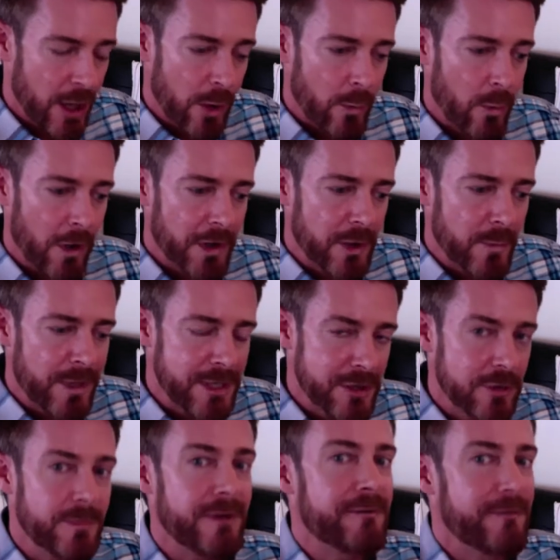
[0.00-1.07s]
what can we
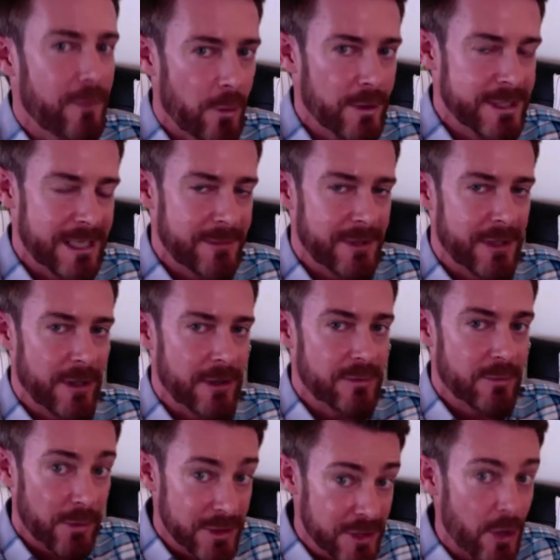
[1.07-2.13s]
do before something goes
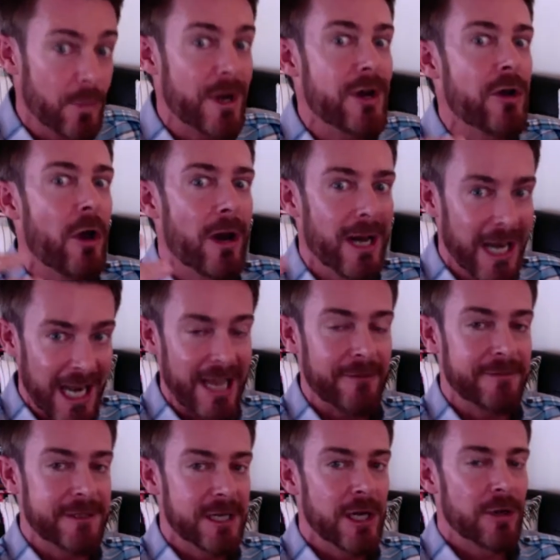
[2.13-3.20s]
wrong so we're not
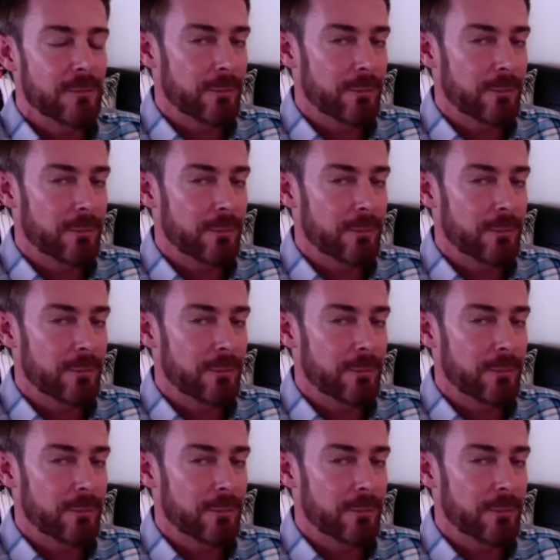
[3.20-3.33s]
left